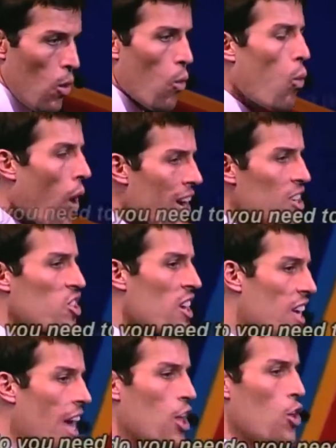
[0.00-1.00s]
What is going
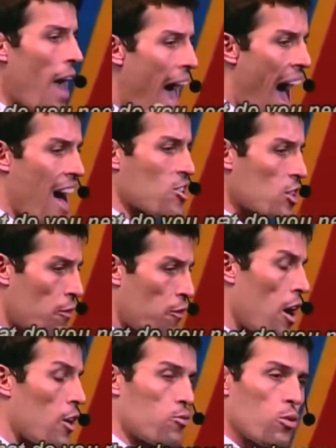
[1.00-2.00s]
to get you to actually
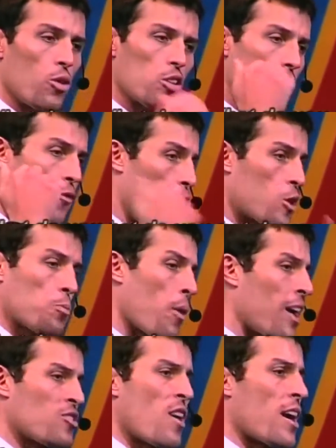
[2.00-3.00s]
fall through? Because the first
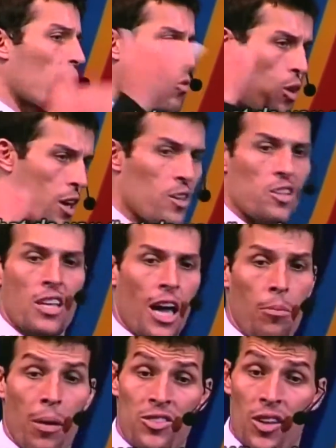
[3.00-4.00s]
plan's not going to work and the
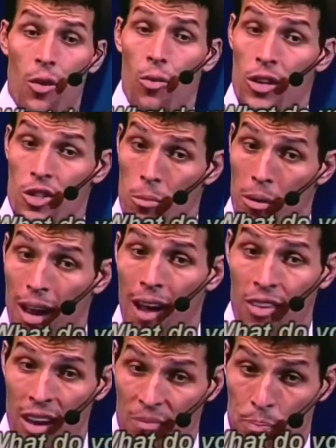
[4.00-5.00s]
second plan's going to work, so you better
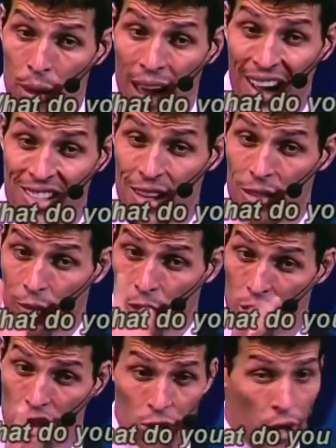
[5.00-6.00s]
have enough plans that if the
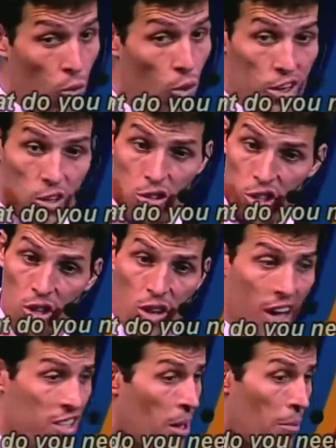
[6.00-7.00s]
first 2 don't work, you still
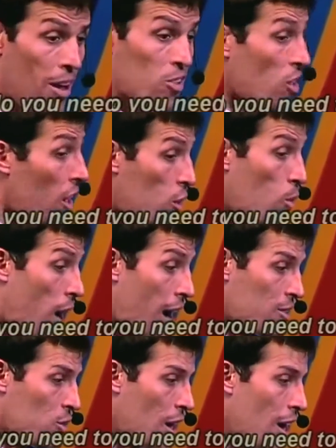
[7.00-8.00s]
got something else.
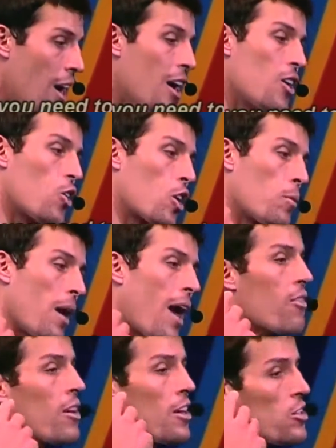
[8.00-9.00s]
Otherwise, you're going to be
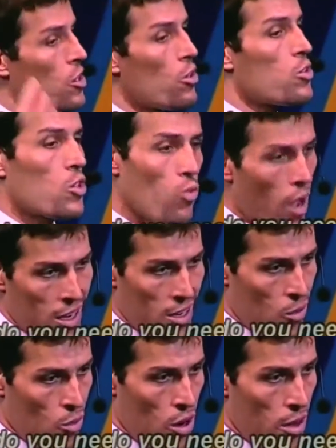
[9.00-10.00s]
having excuses why it
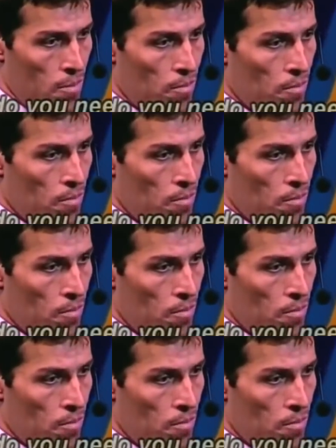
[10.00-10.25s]
didn't work.